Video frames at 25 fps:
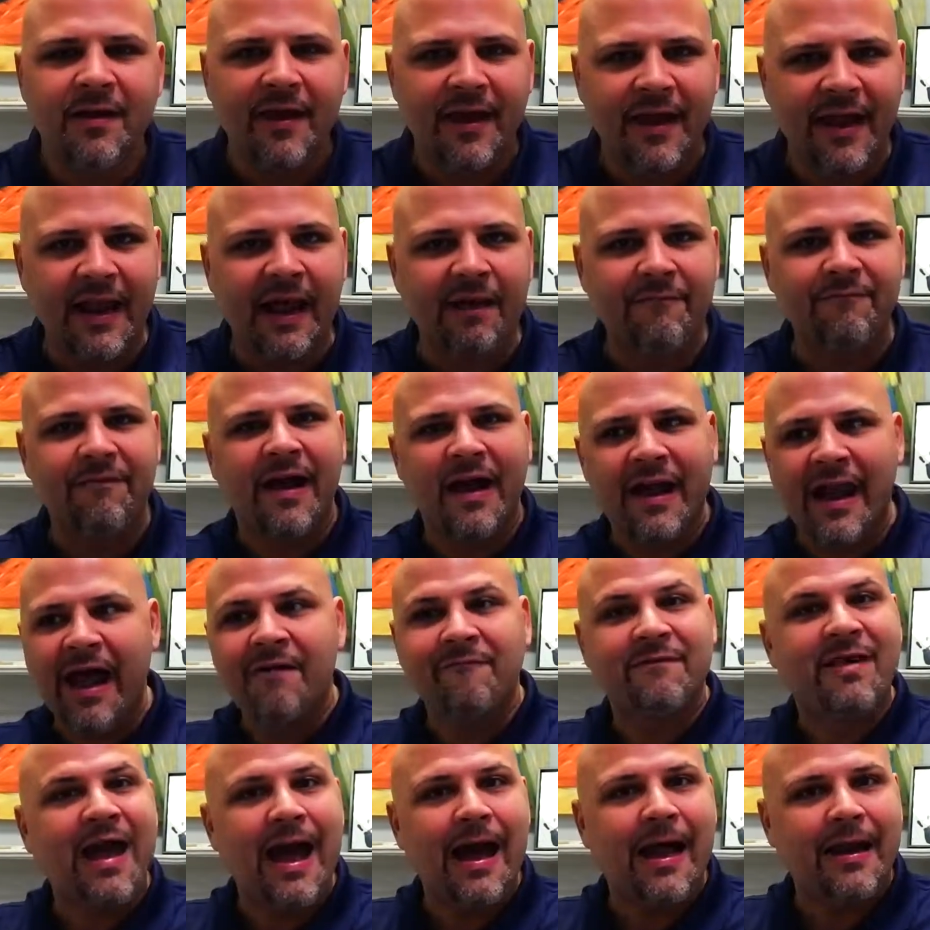And
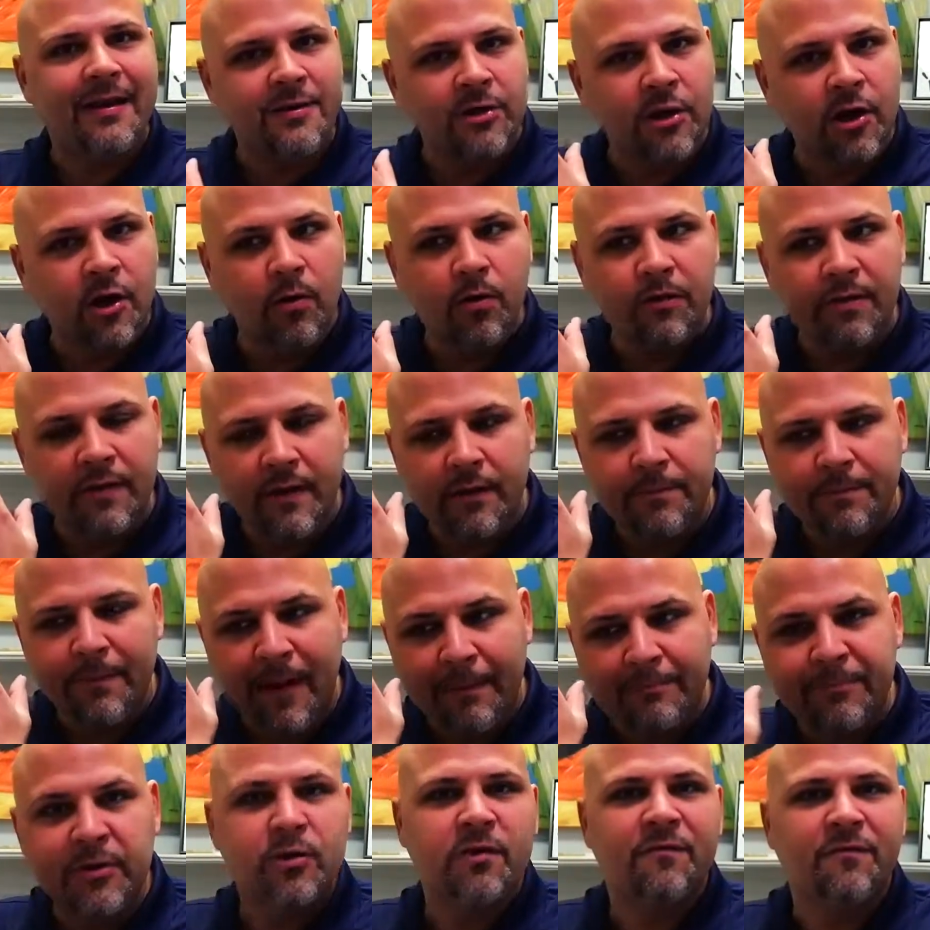I've got,
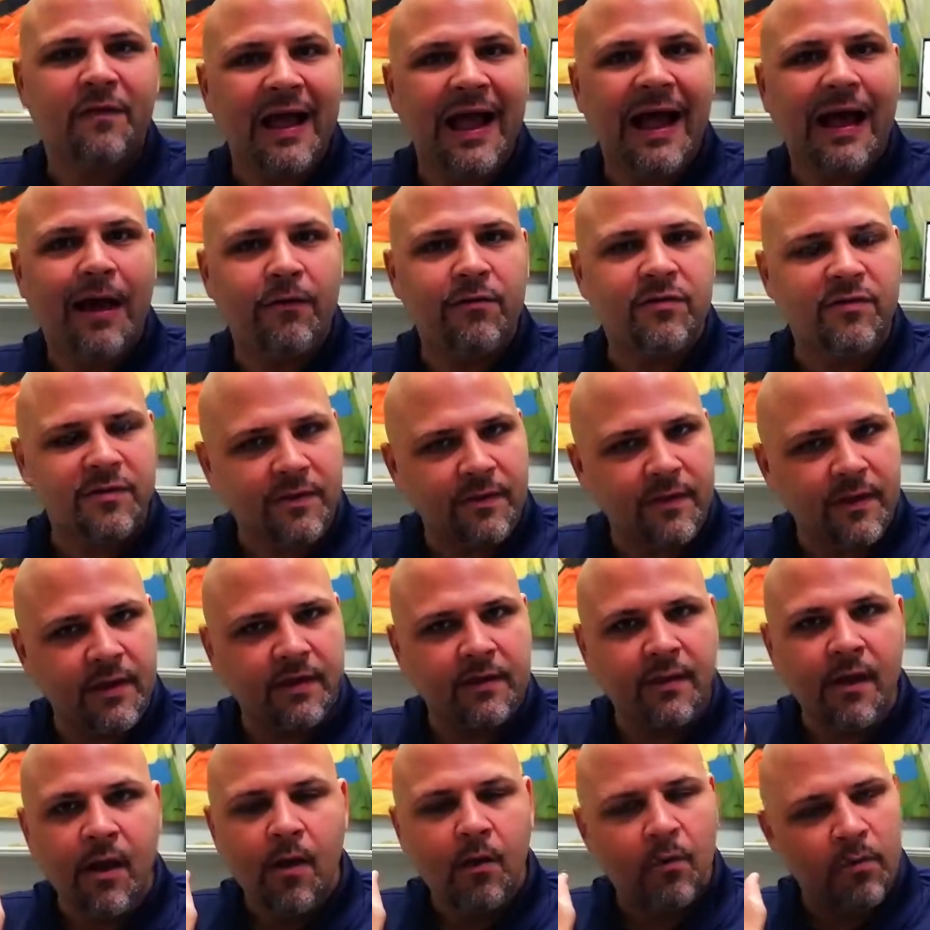my beautiful house, and
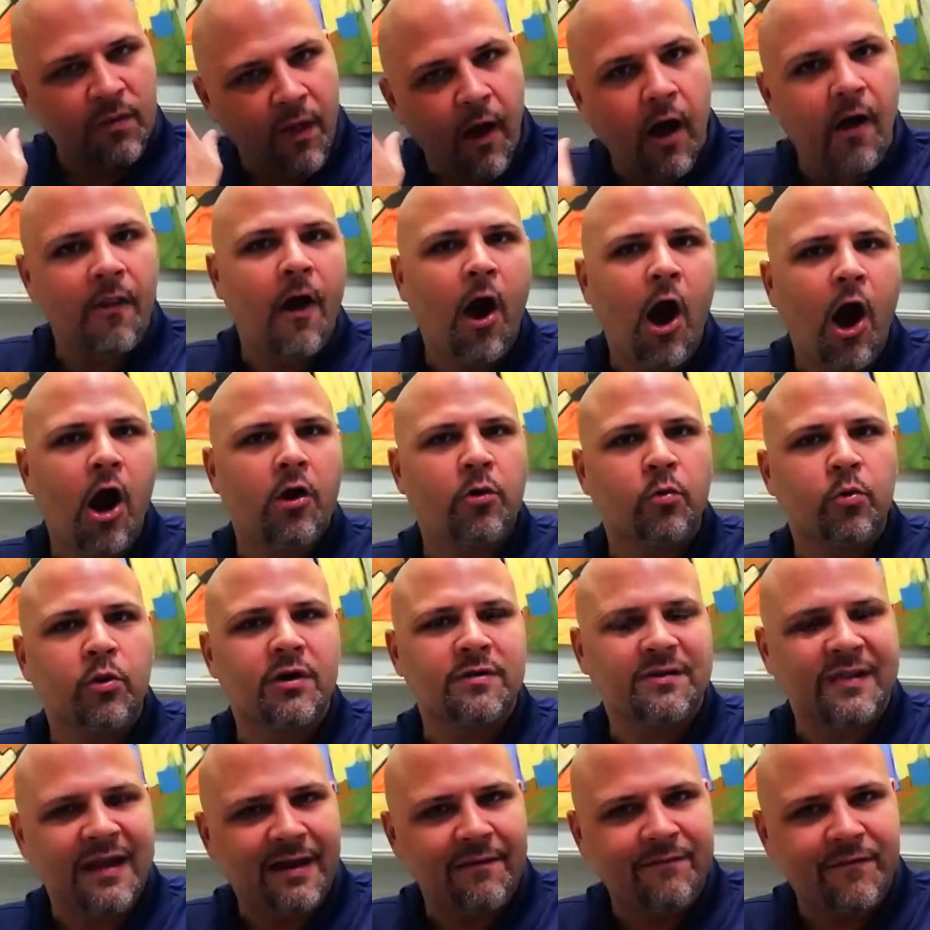with all the hard
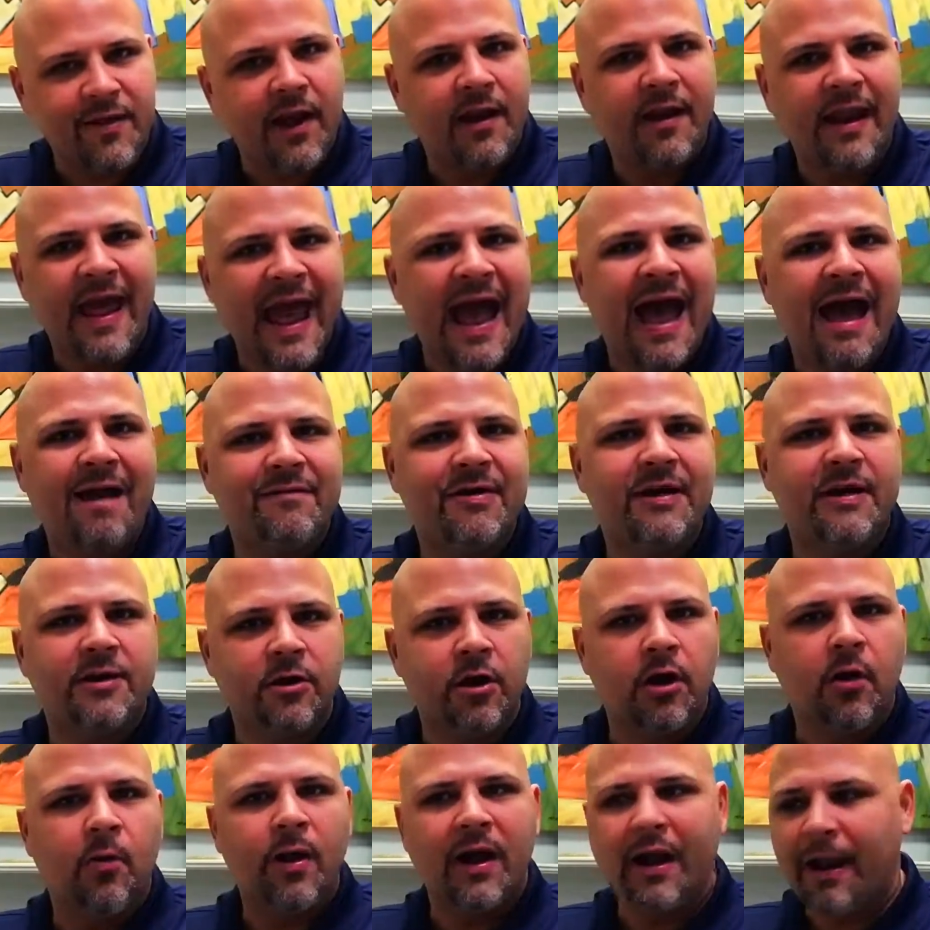work that I've done to have it, and
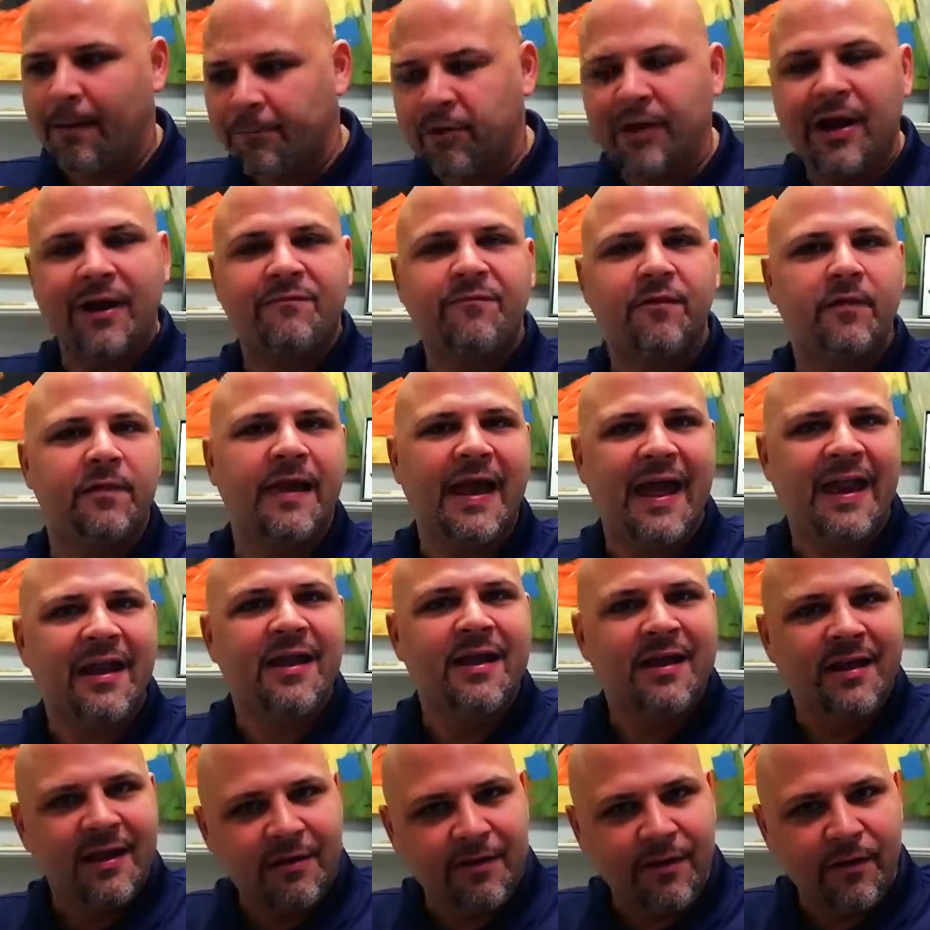you know what? I'm grateful
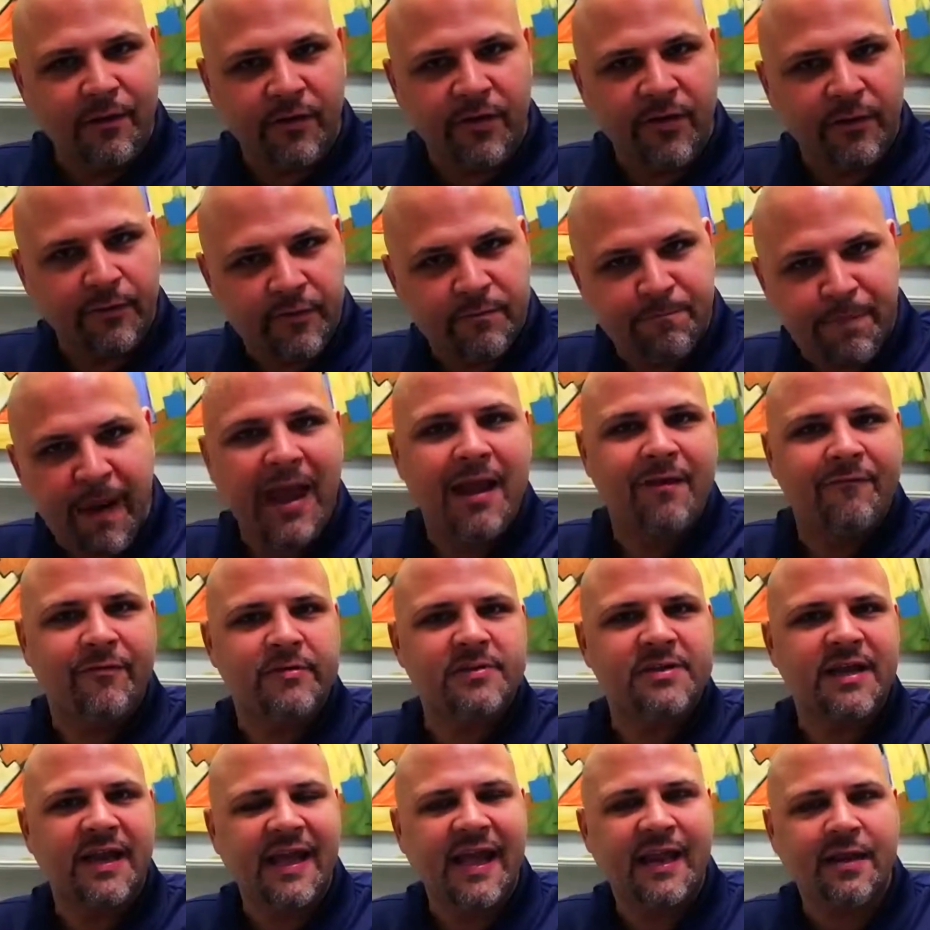that it was
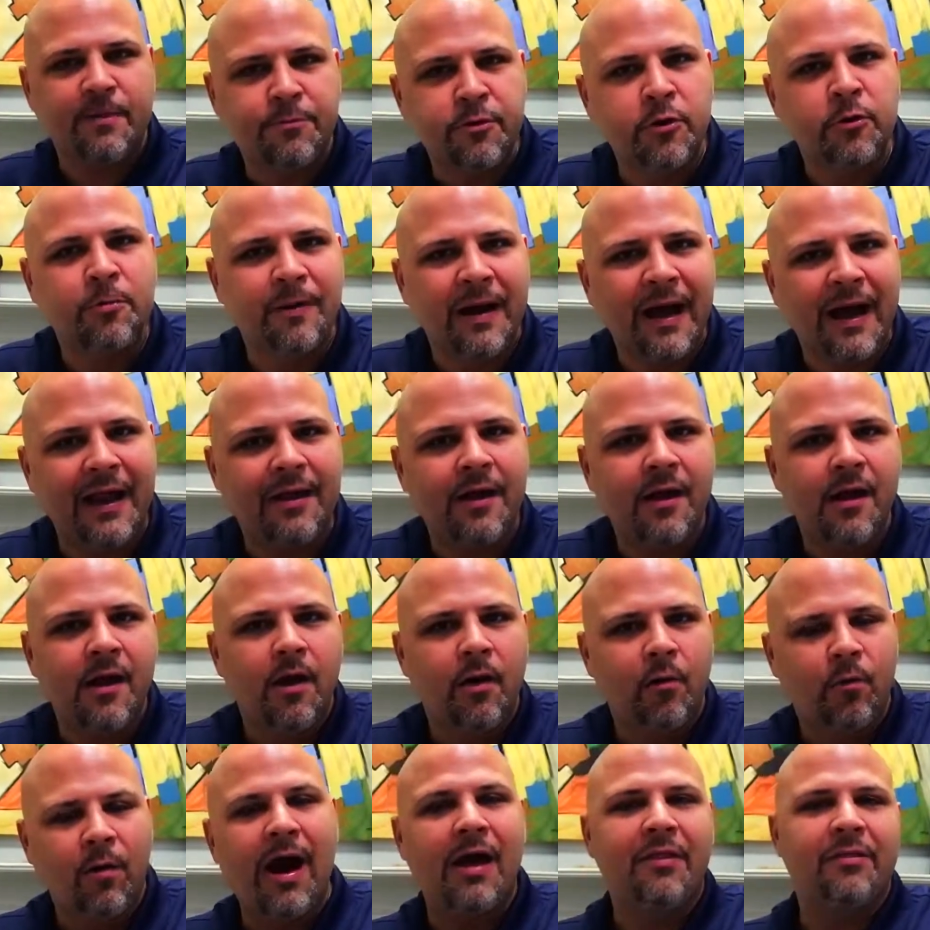pavers that he had to poop on
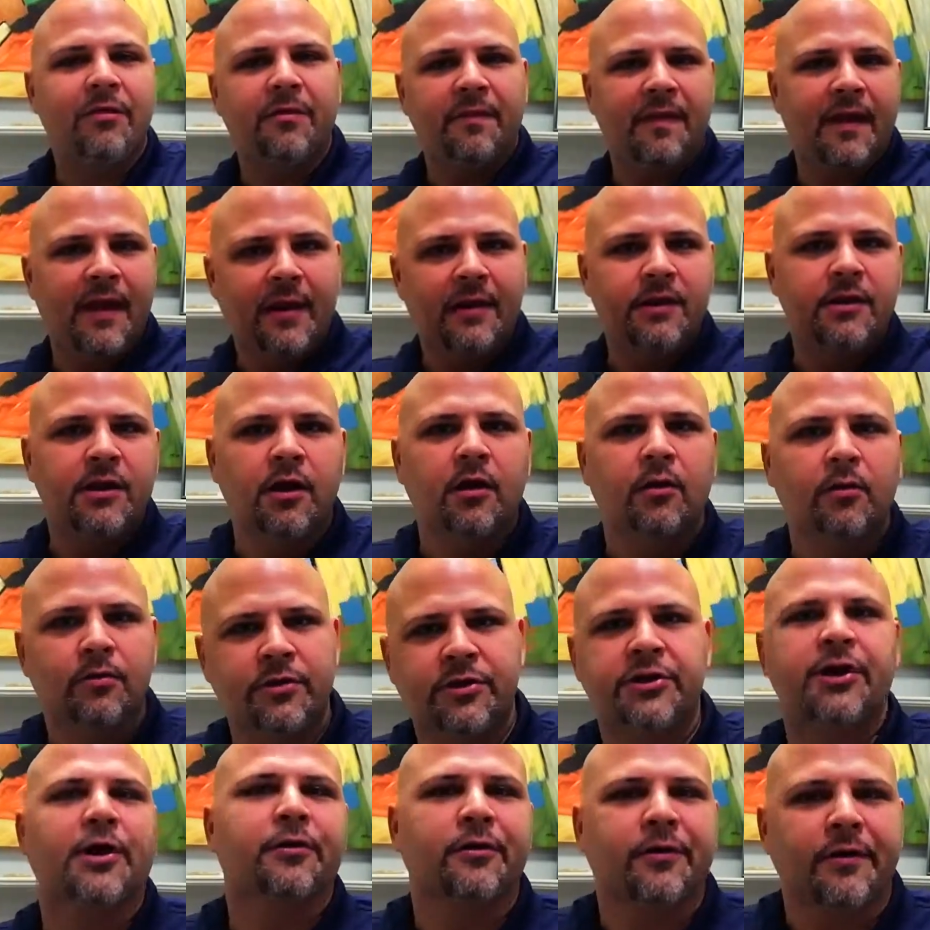rather than,
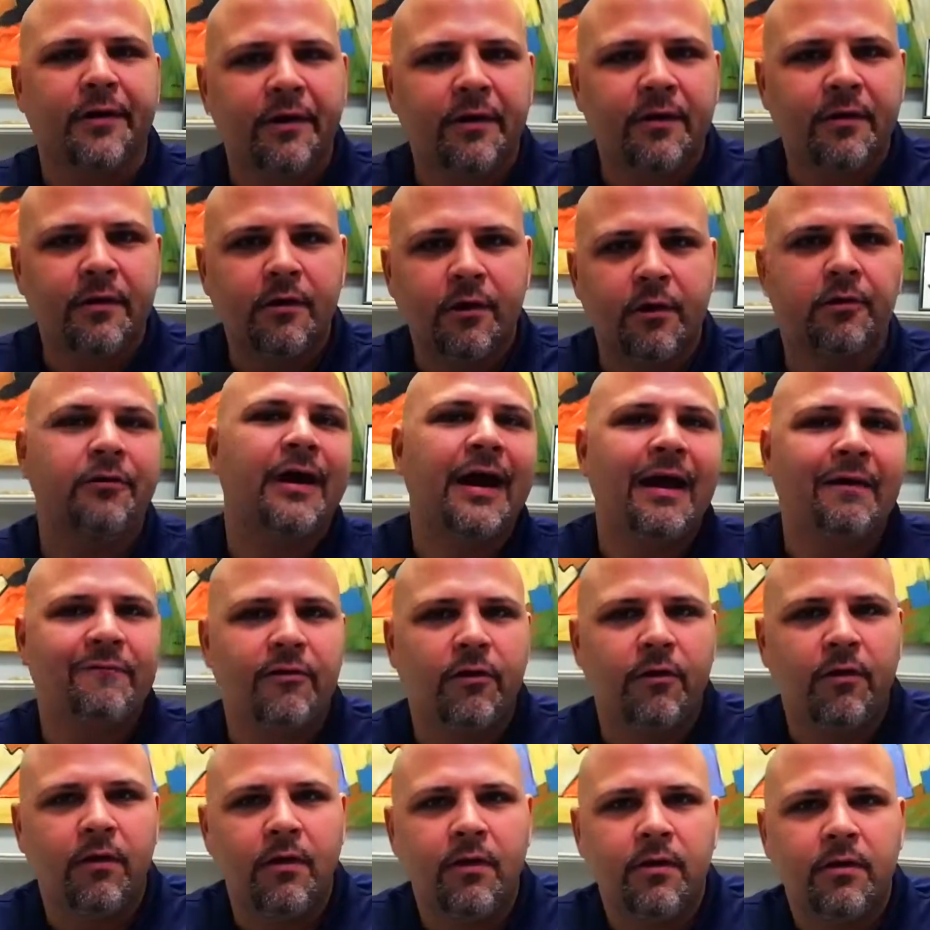dirt or
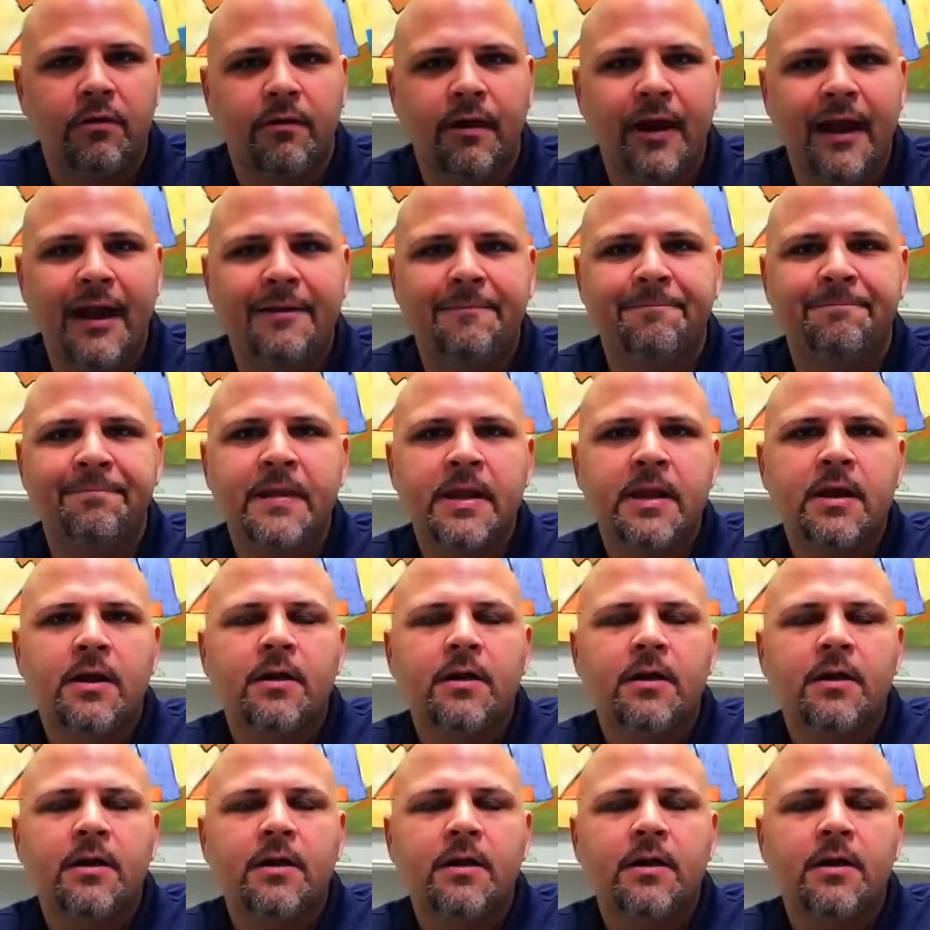gravel, right?